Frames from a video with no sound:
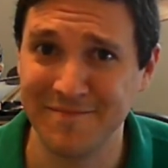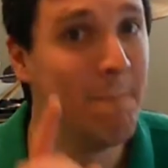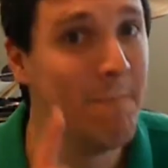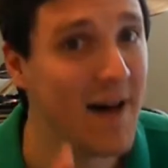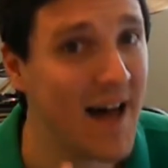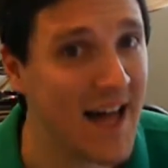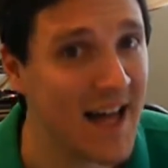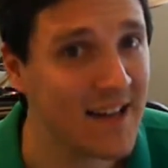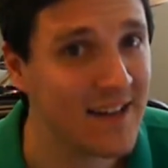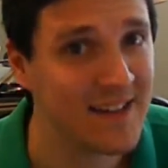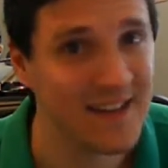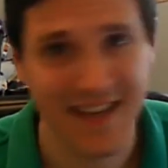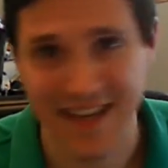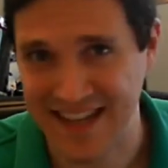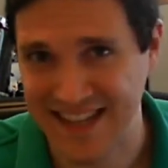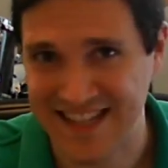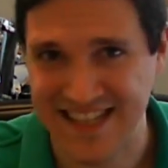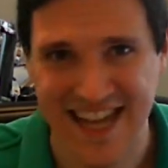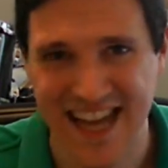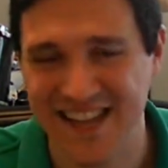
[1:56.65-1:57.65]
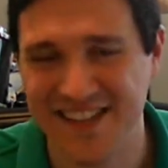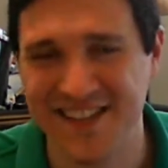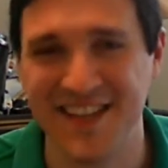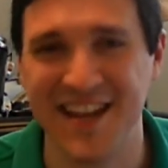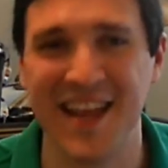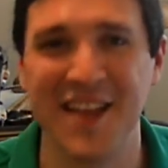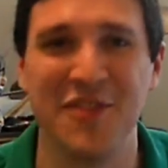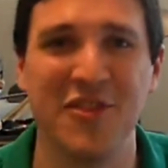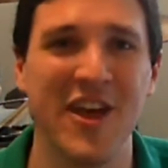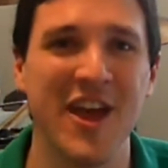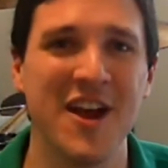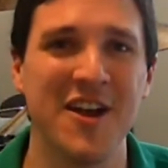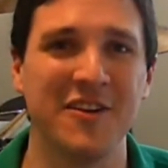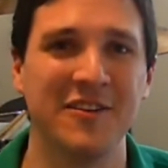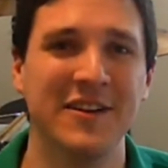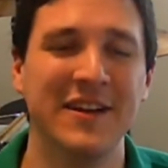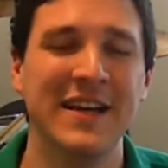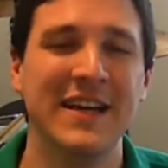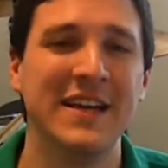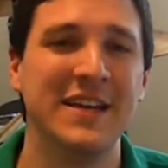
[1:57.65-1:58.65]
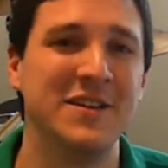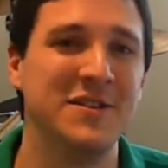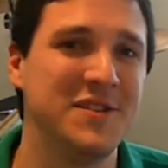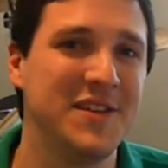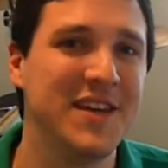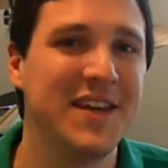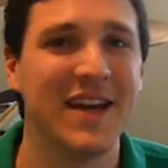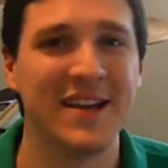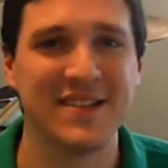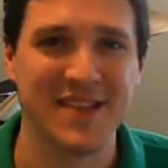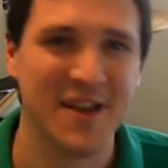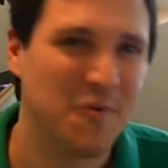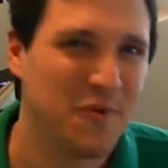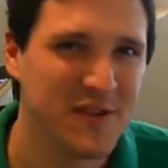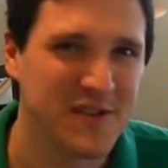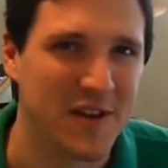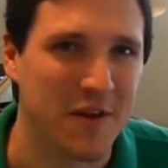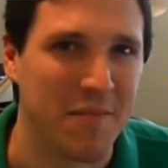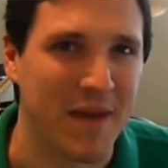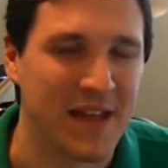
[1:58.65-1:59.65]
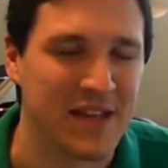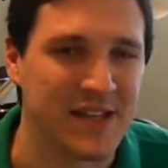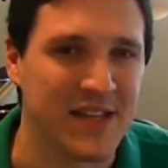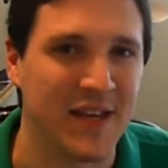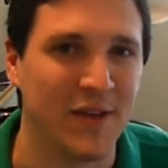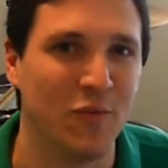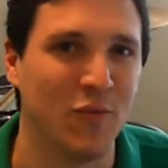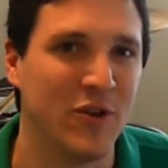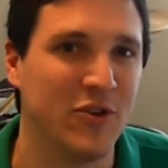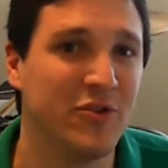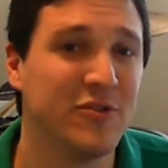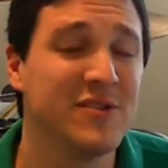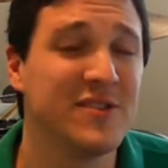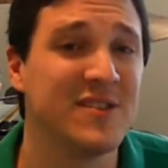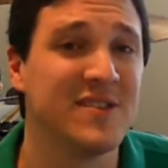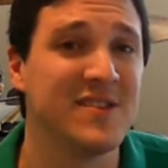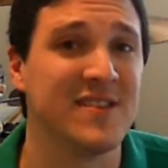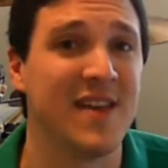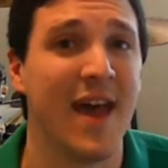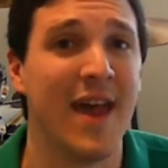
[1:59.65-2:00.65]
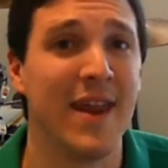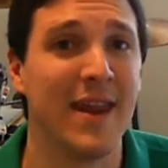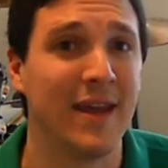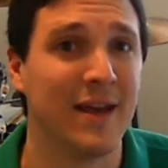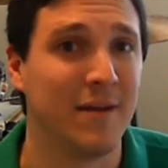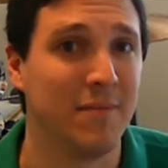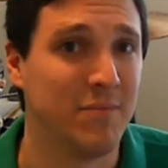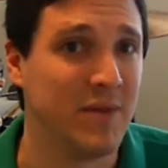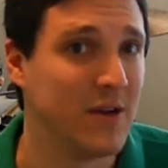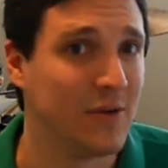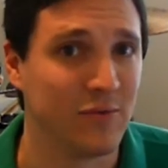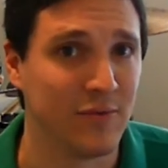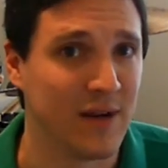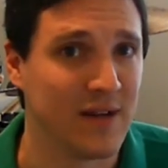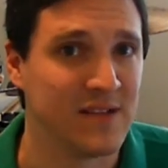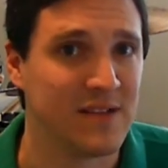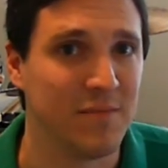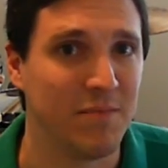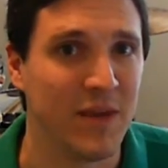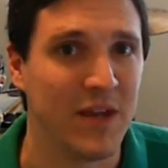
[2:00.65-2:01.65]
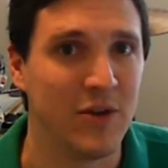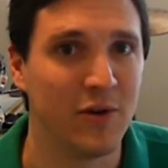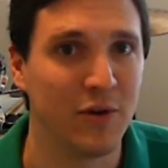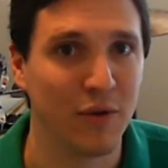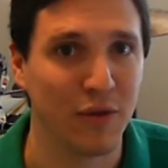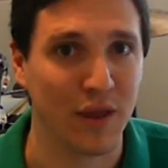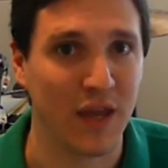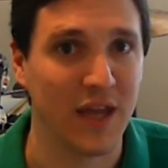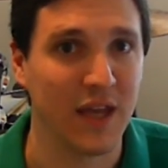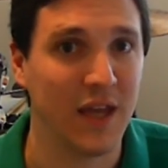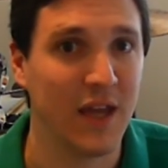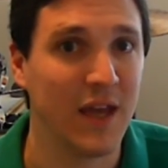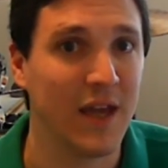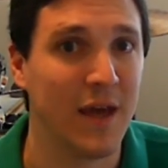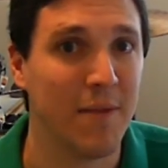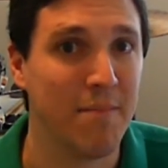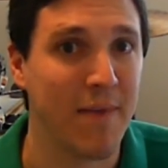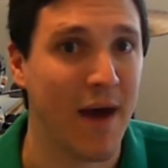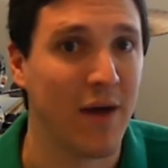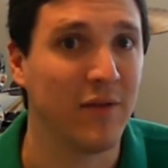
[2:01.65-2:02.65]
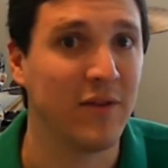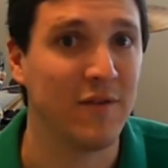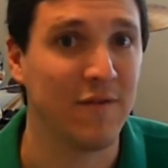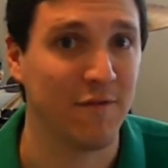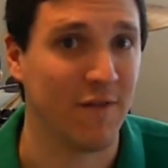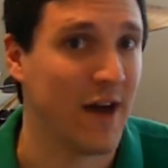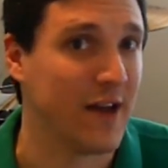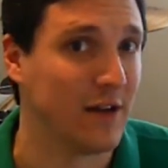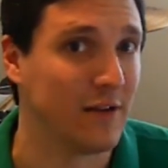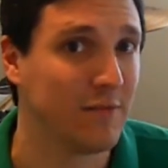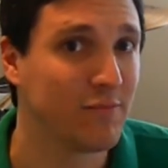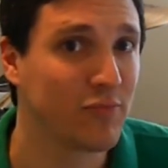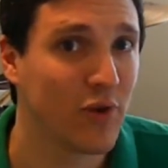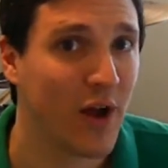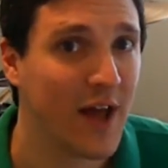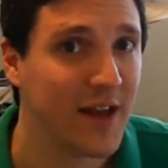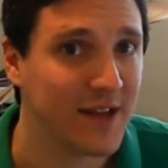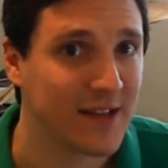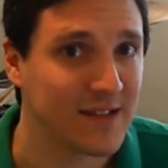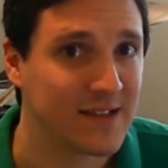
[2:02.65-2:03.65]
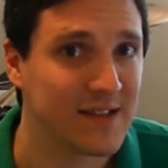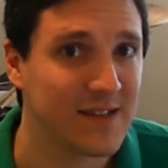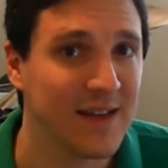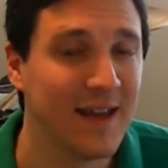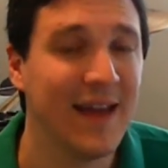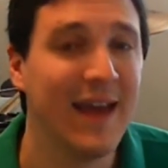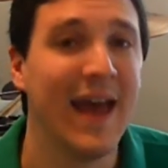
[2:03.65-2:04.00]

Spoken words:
But it doesn't end there. You see, as I was commenting, when you're designing a beer recipe, you're thinking about the final product.